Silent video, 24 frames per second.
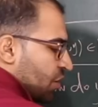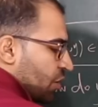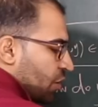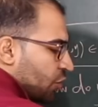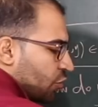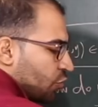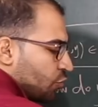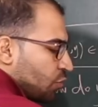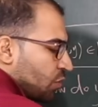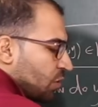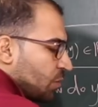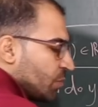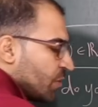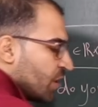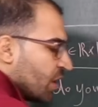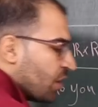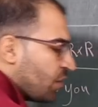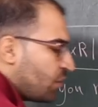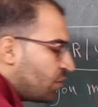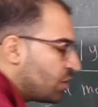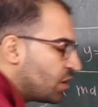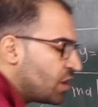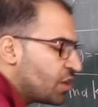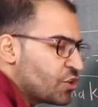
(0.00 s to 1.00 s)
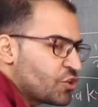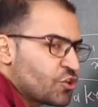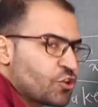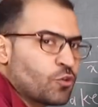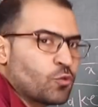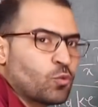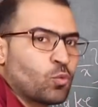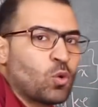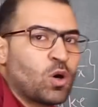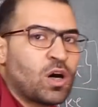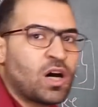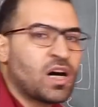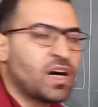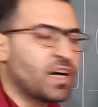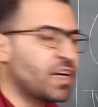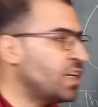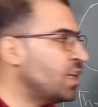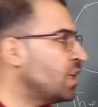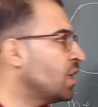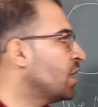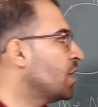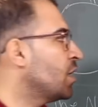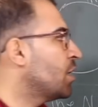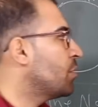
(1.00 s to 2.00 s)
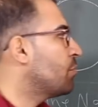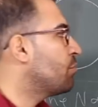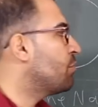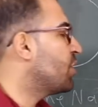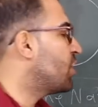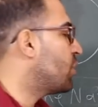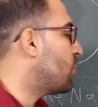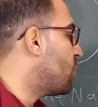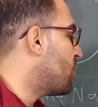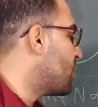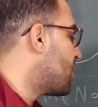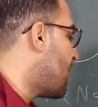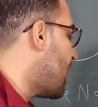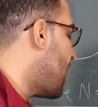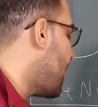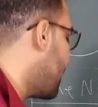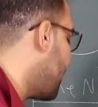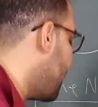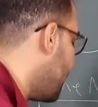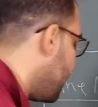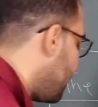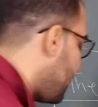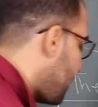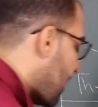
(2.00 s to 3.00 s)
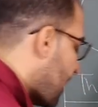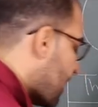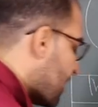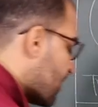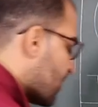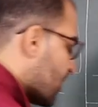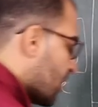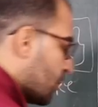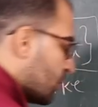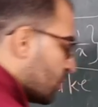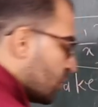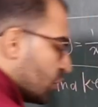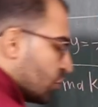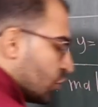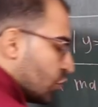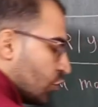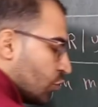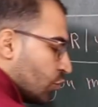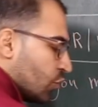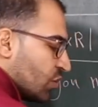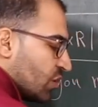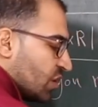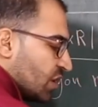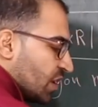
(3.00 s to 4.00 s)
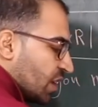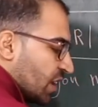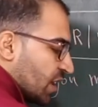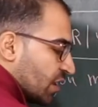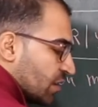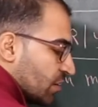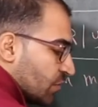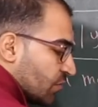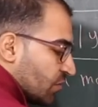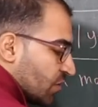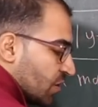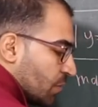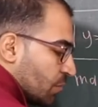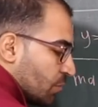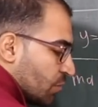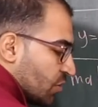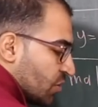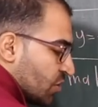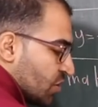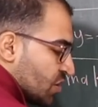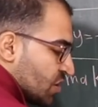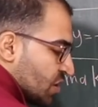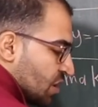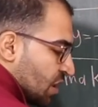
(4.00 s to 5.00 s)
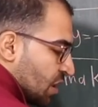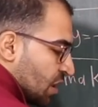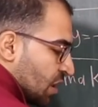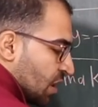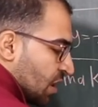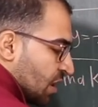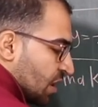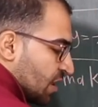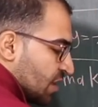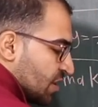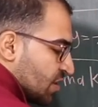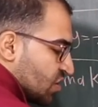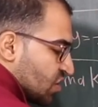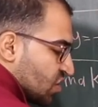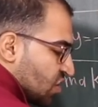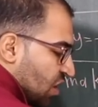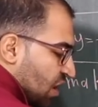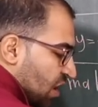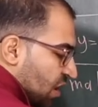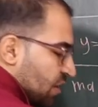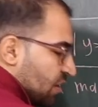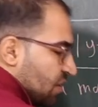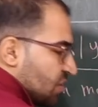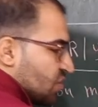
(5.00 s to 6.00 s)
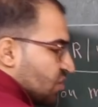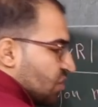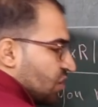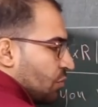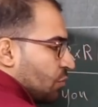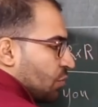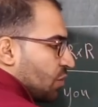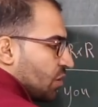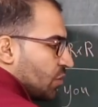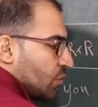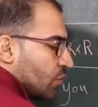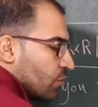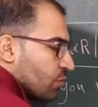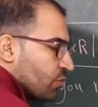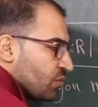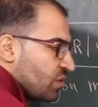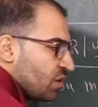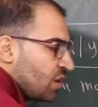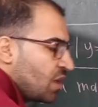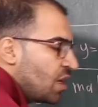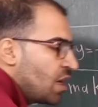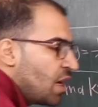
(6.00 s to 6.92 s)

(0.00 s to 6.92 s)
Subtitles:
It will be a relation. Why? Because I cannot substitute the negative numbers inside the square root.